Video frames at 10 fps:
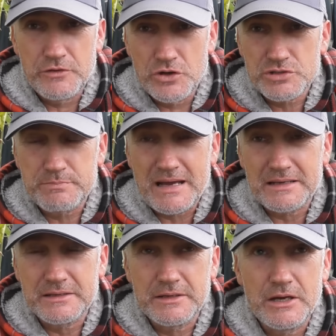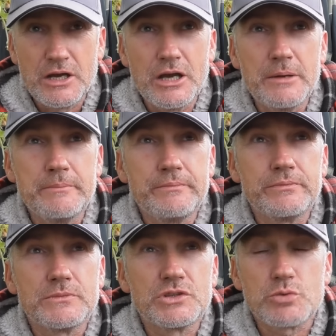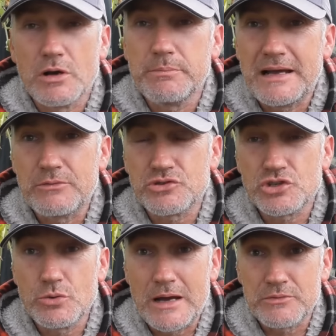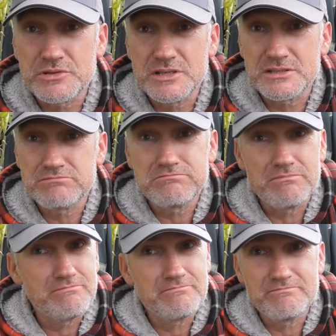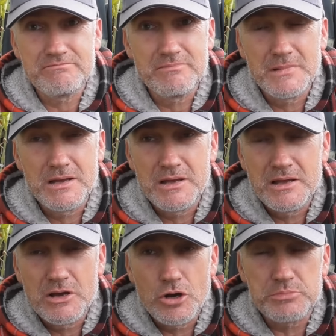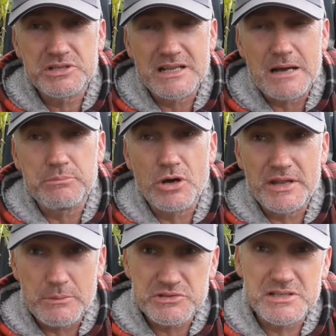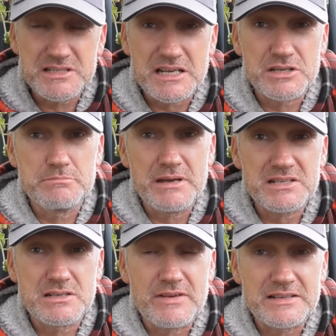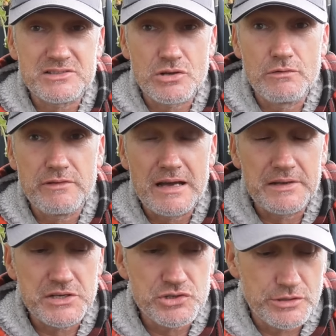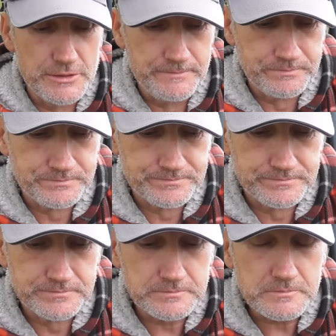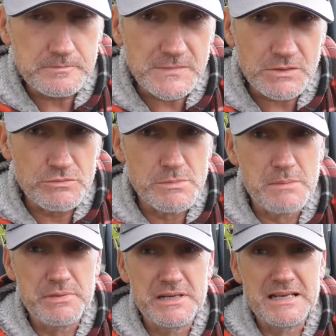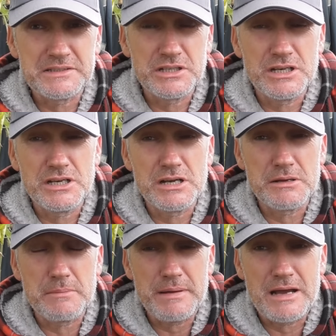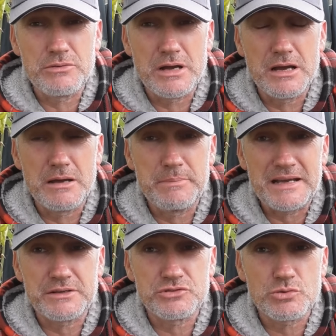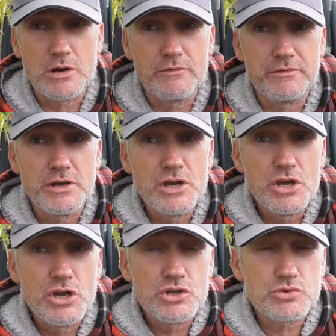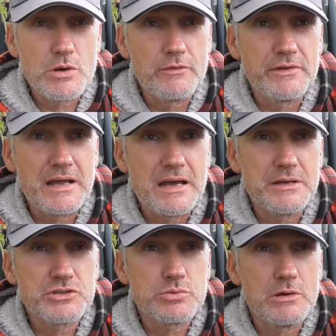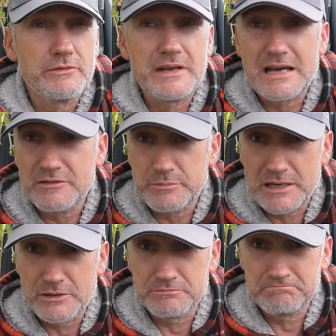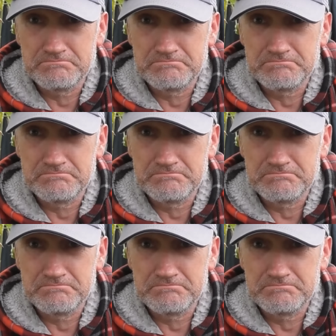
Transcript: First bag, um, twelve pound two ounces. Up to that point, that was the second best I've had so far this year. Remember, I had a, a, pound, a bag of twelve, twelve and a half pound.